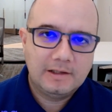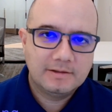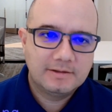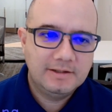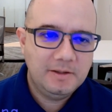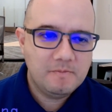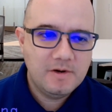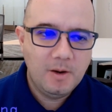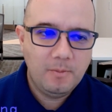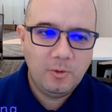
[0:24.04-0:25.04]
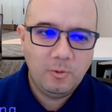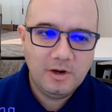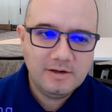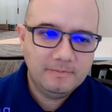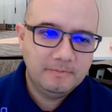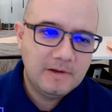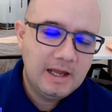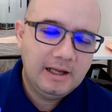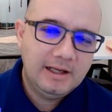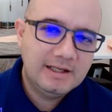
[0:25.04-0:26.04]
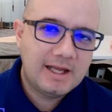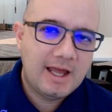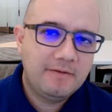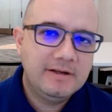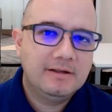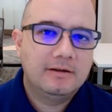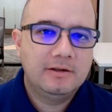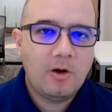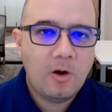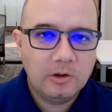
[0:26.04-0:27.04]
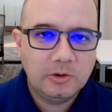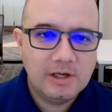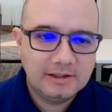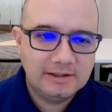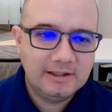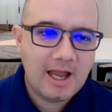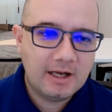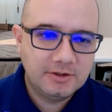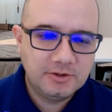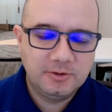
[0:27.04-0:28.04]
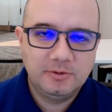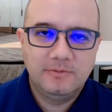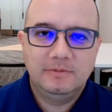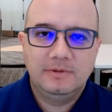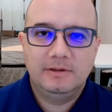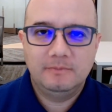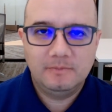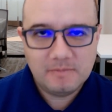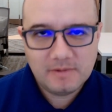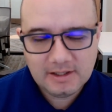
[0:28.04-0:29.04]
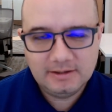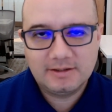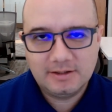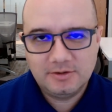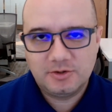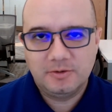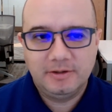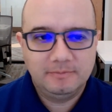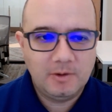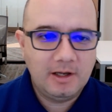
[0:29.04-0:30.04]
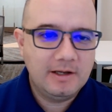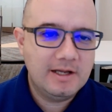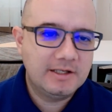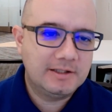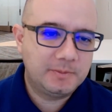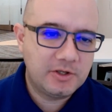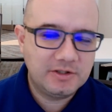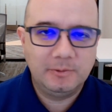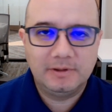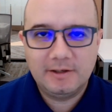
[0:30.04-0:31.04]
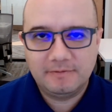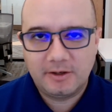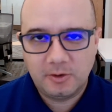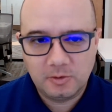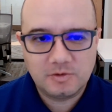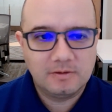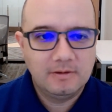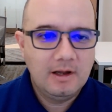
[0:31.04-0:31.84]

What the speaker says: Tip number one is having an all or nothing attitude in this industry, especially with Layflat hose.